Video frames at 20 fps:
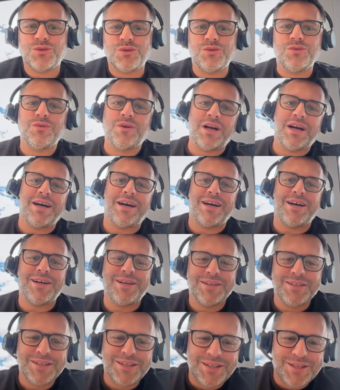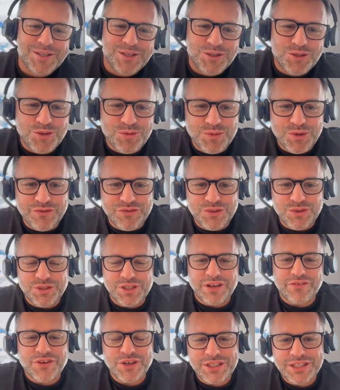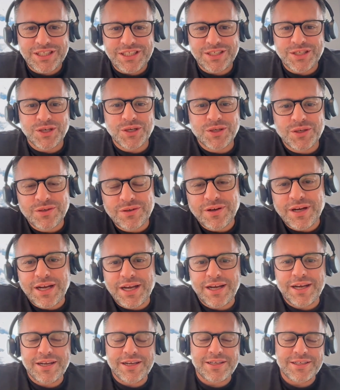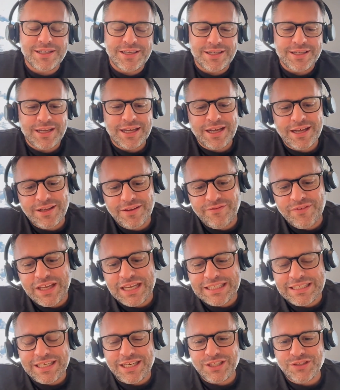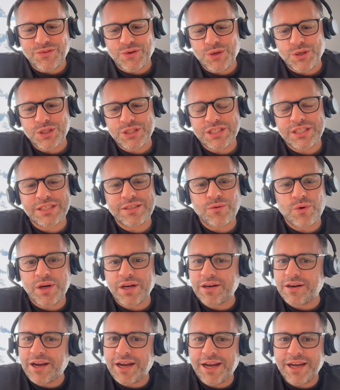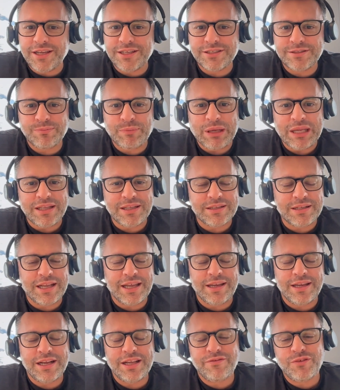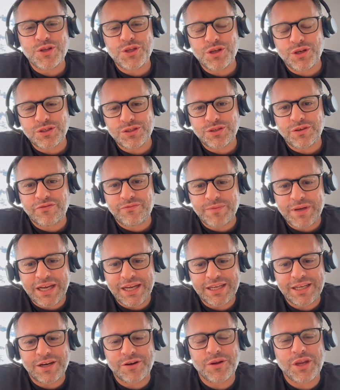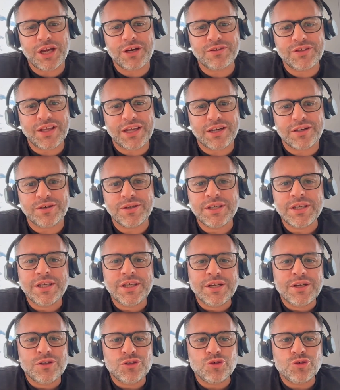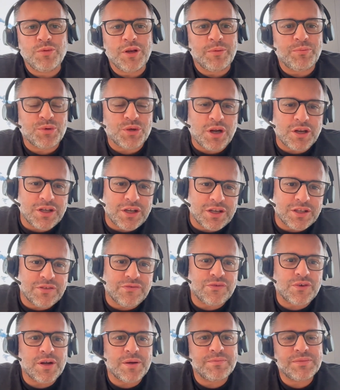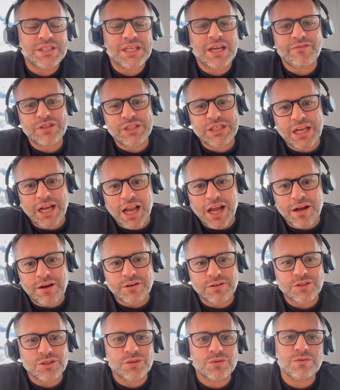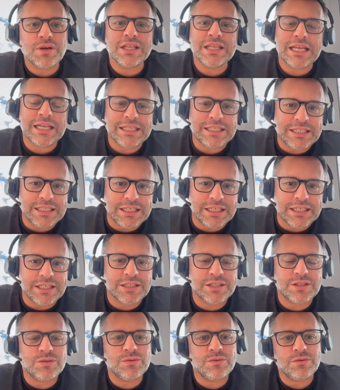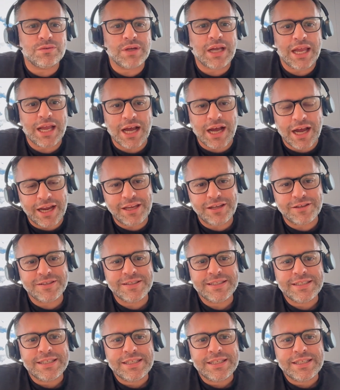to uh, to move to San Francisco uh, uh via Salesforce, where I spent 11 years of my career there to build product from service cloud to analytics to AI.